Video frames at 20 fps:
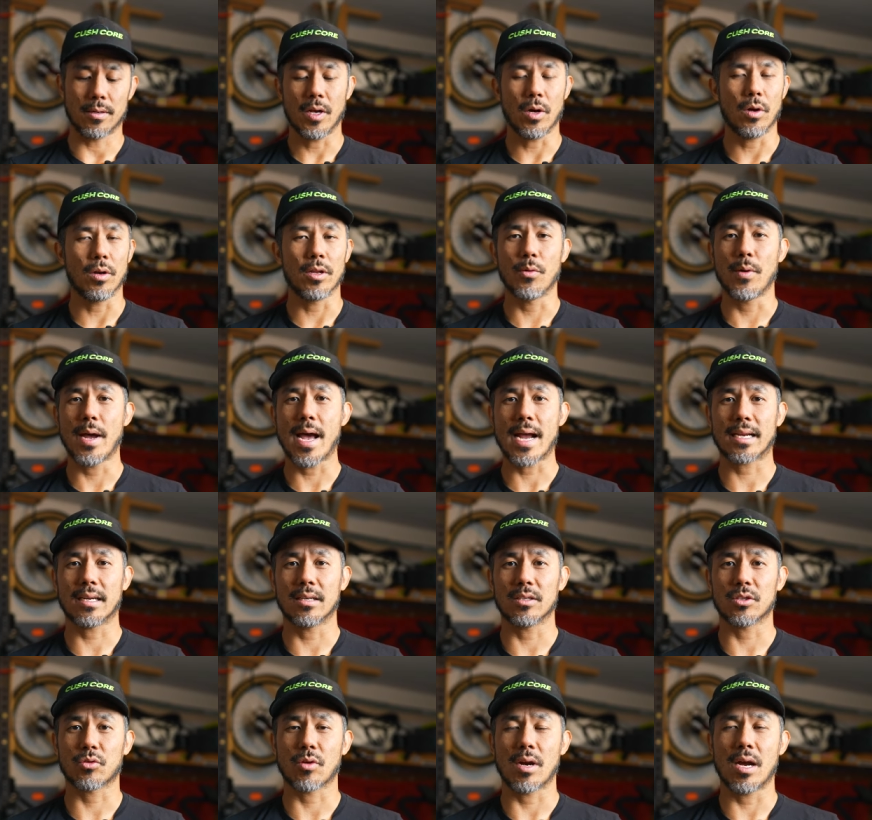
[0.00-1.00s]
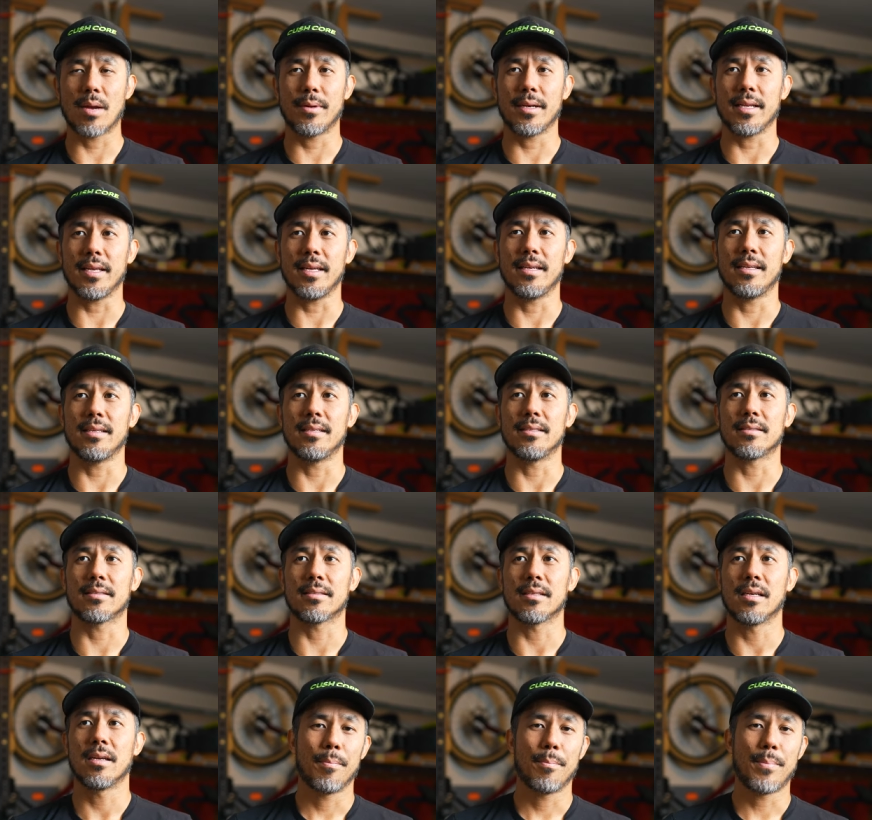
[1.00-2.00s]
Only way I can describe it
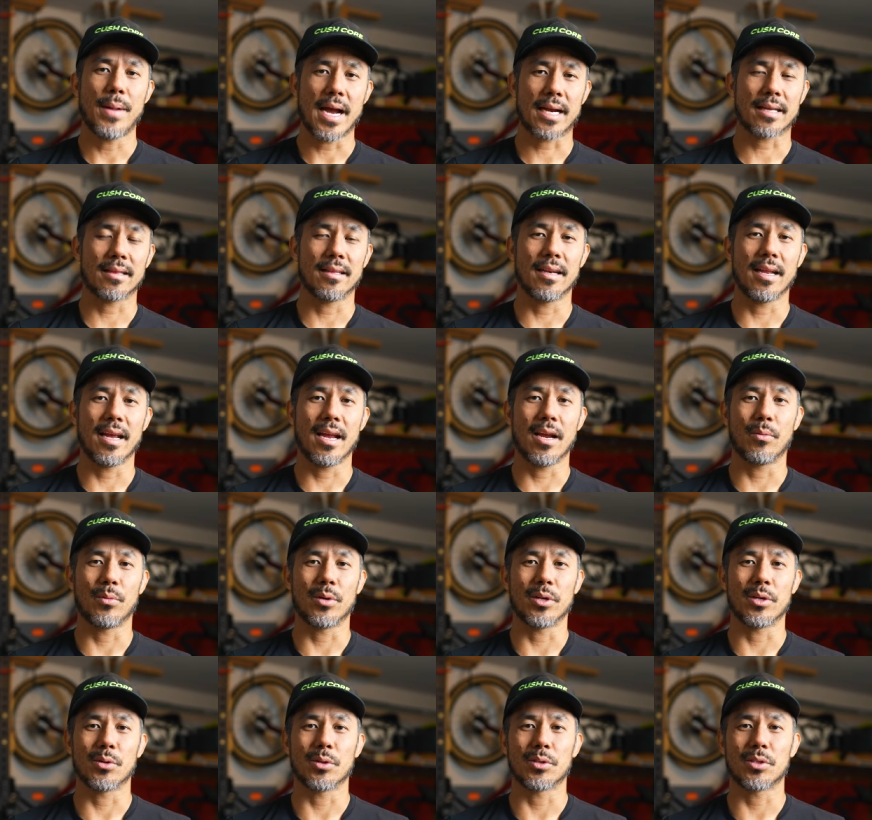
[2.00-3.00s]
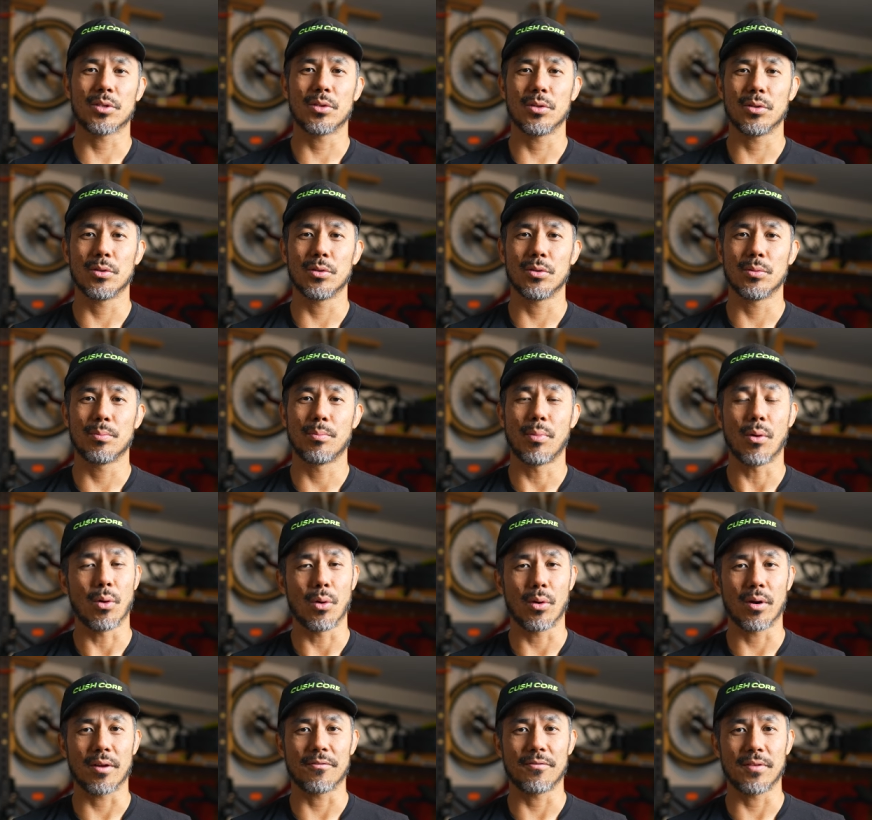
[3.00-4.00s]
is back in the day when you were too
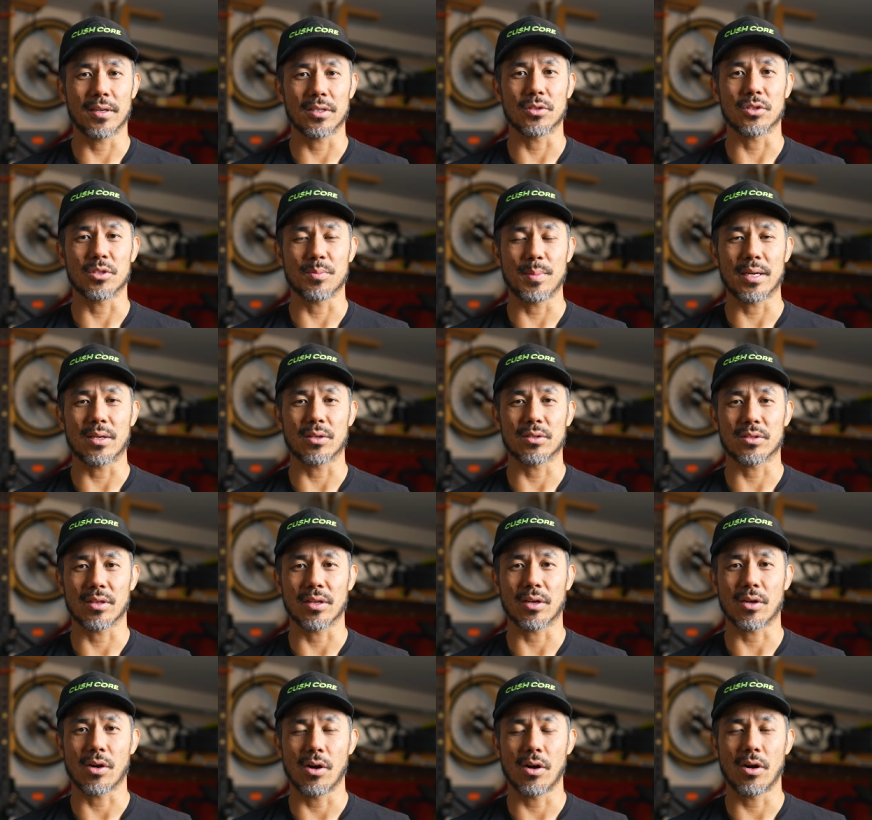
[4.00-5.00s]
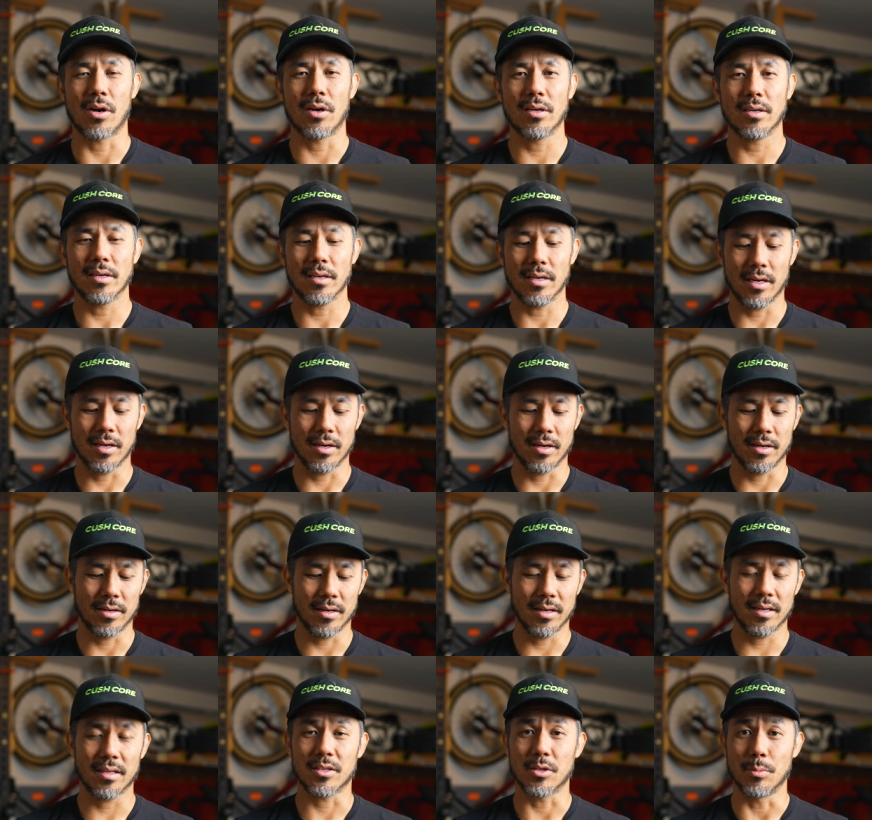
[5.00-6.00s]
poor to fix your speakers in the car and
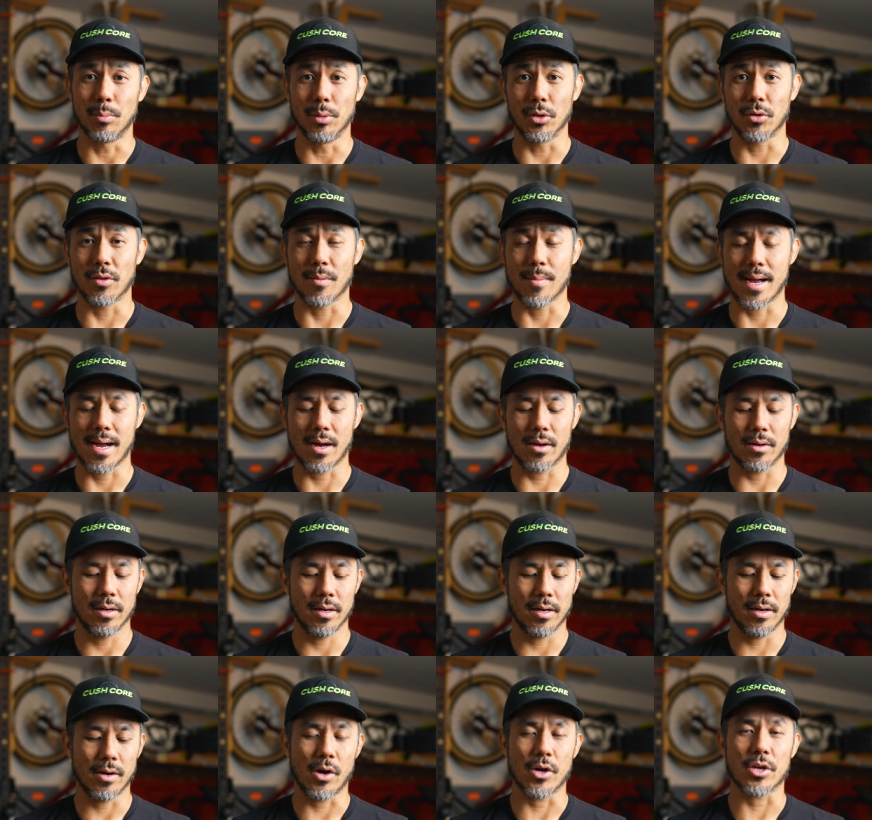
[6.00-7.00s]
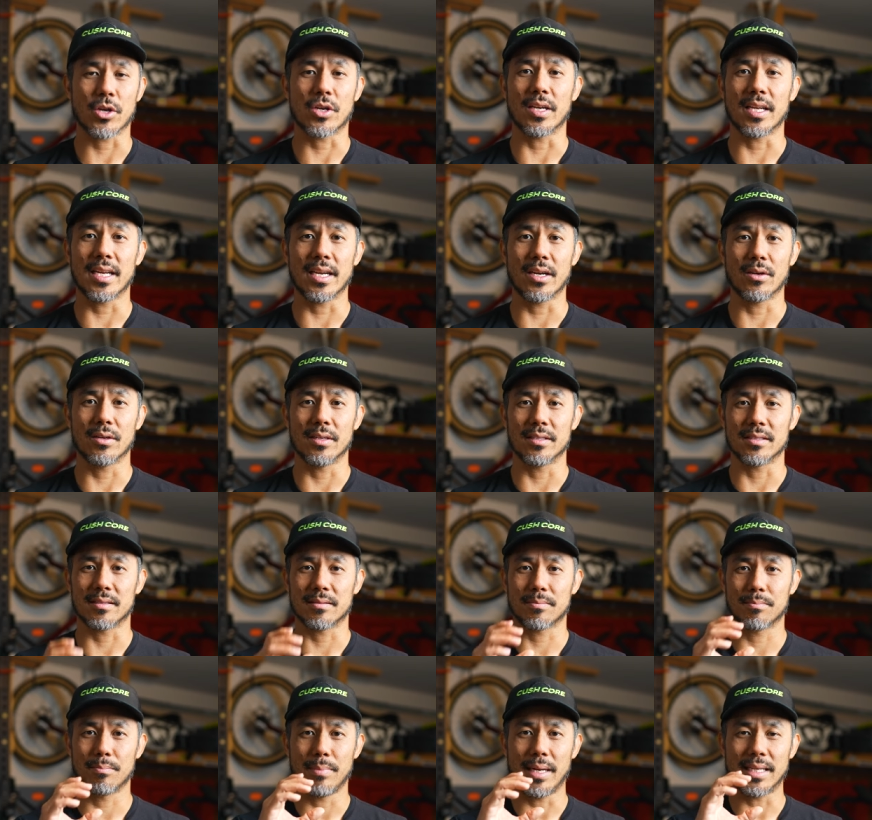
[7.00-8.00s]
you blew them out and all you could hear
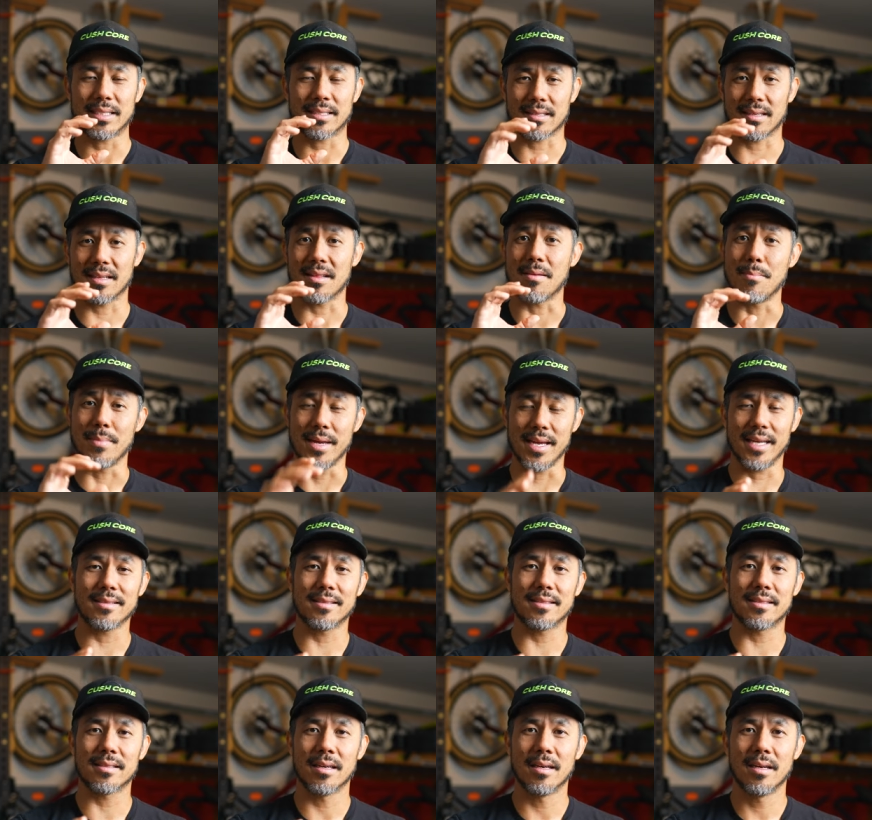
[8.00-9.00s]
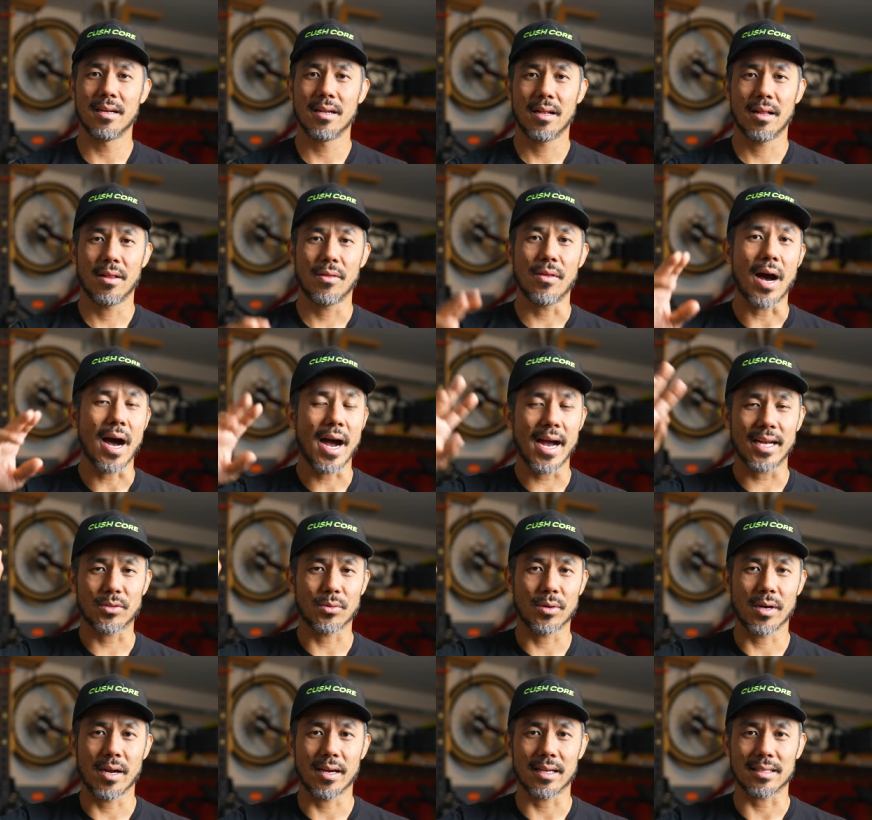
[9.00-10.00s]
is basically the mids, the highs
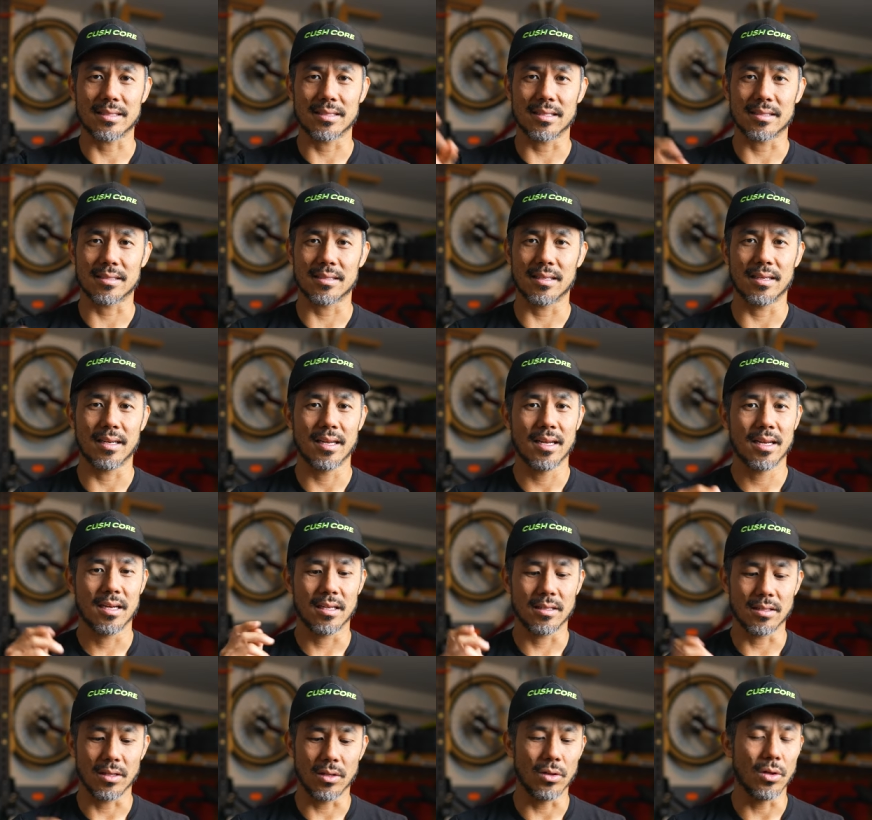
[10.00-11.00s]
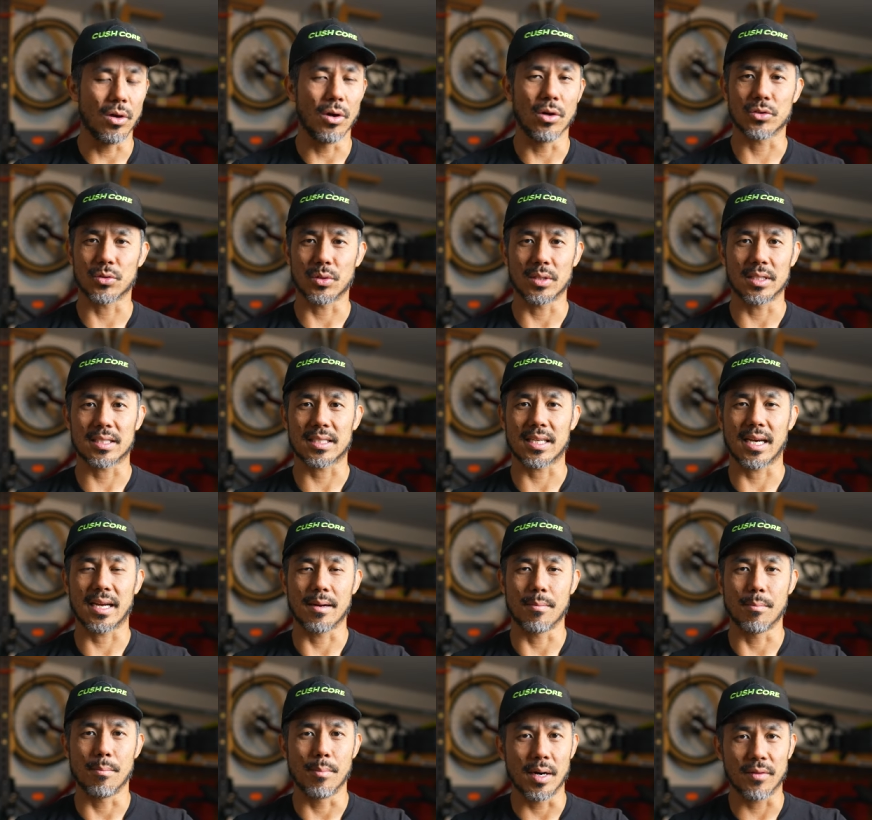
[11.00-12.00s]
were non-existent, and the lows are just kind
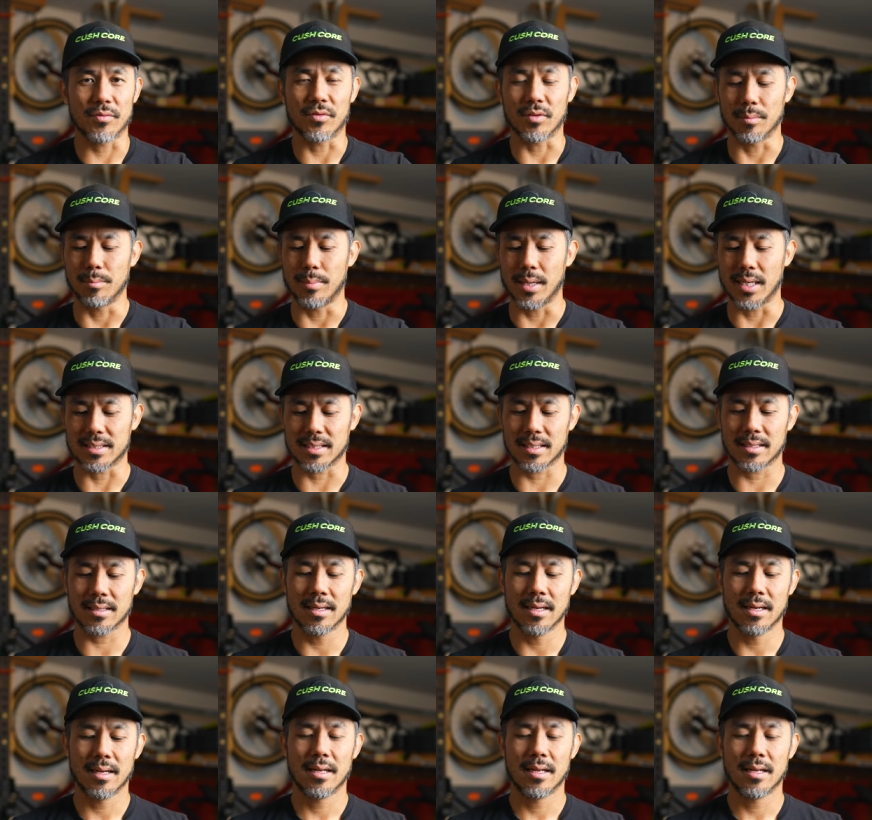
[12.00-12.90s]
of muffled buzzing.